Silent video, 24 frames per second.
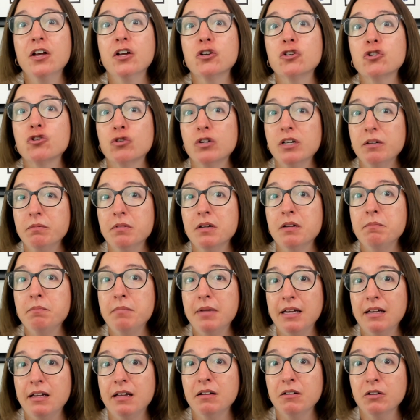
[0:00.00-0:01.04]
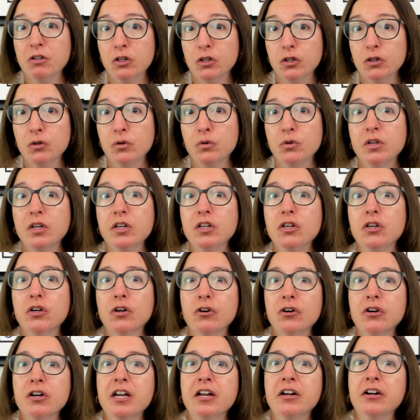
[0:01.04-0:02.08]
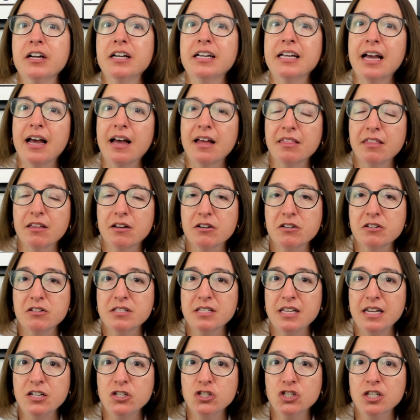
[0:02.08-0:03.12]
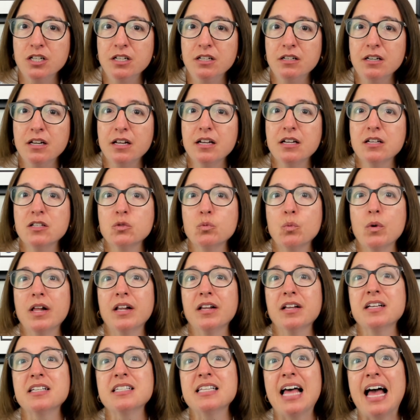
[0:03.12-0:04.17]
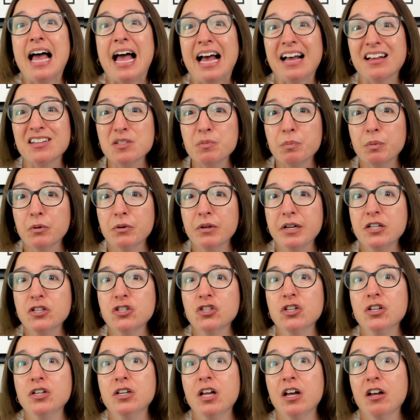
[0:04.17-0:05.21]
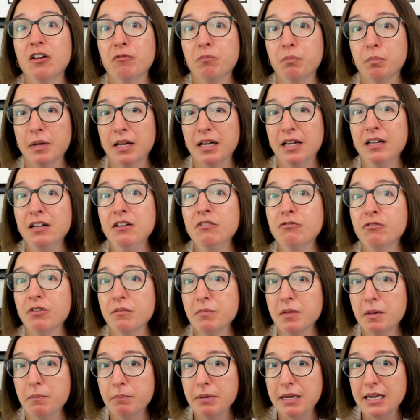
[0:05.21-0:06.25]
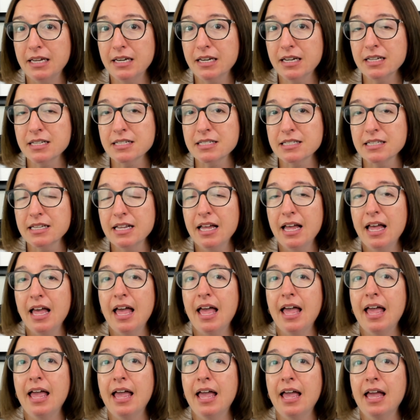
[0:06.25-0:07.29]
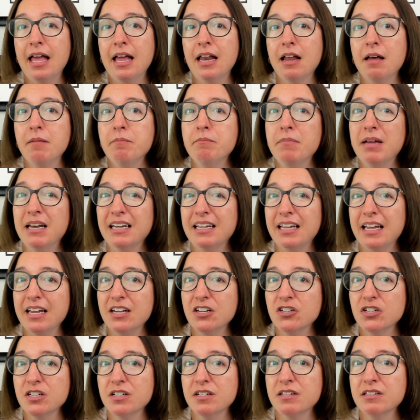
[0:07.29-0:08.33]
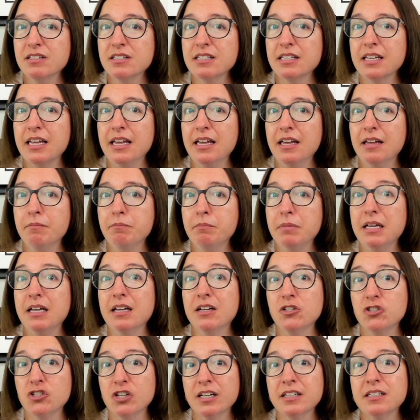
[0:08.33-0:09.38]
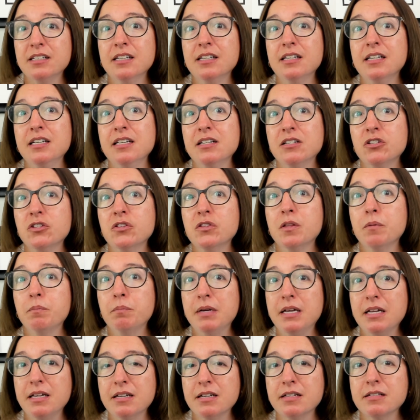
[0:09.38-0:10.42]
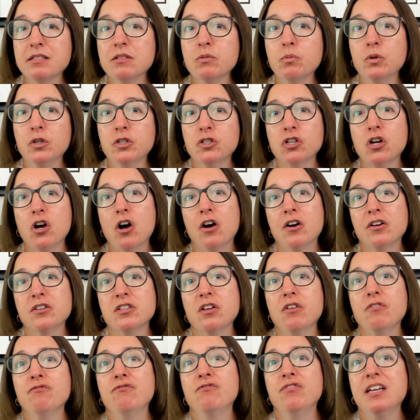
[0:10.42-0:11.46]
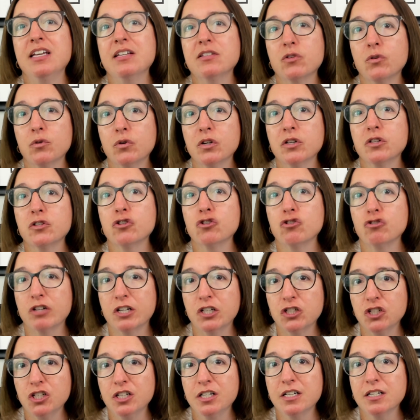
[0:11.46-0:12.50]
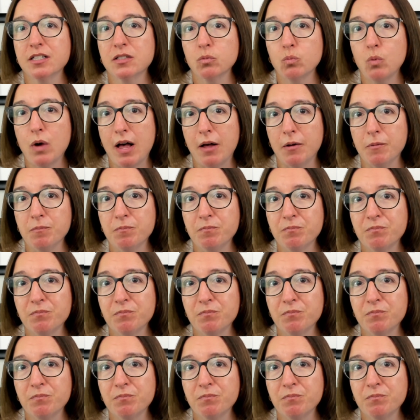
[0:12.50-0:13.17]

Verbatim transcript: Treatment may include urinary catheterization as well as aspiration of blood from the penis, and medications can be injected into the penis, which cause vasoconstriction as well.